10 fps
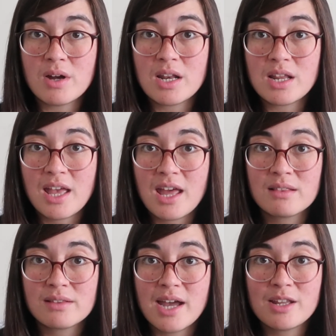and it
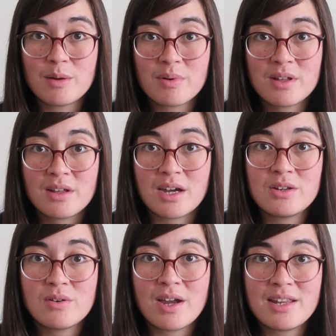can light up a
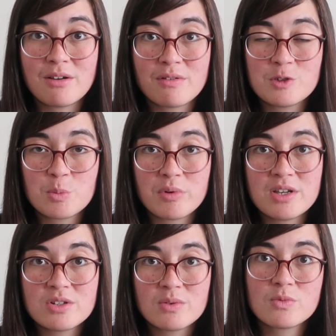new idea or inspiration.